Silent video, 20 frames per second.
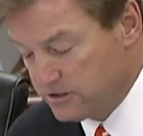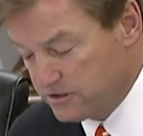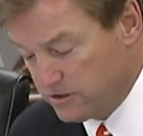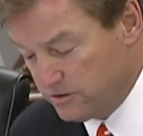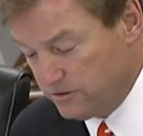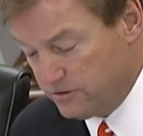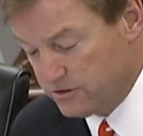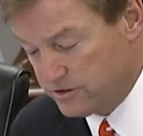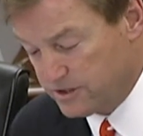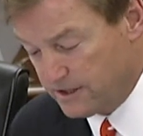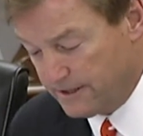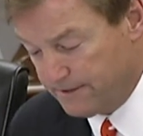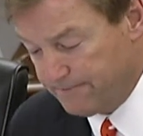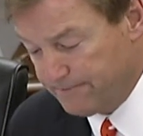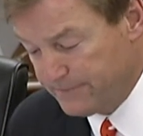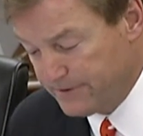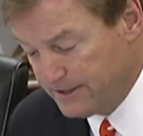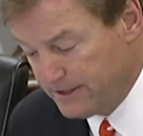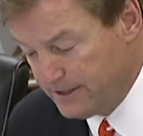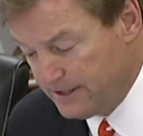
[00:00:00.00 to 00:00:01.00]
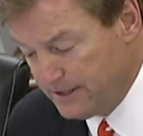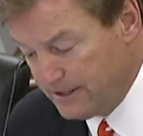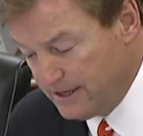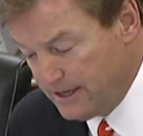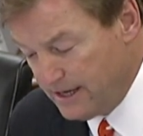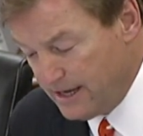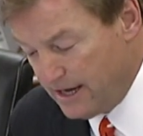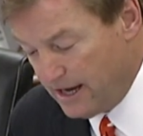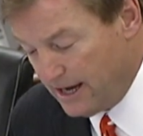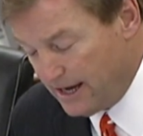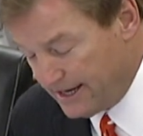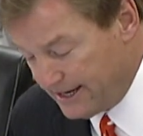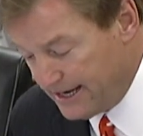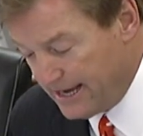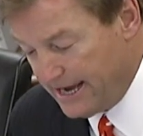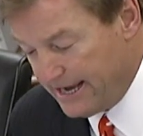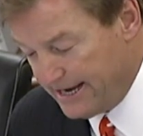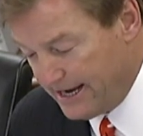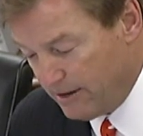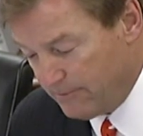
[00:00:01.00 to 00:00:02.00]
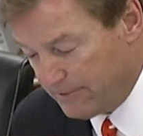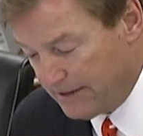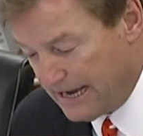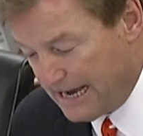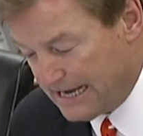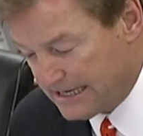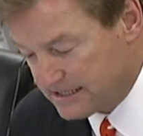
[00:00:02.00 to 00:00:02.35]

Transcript: solution. And I'll be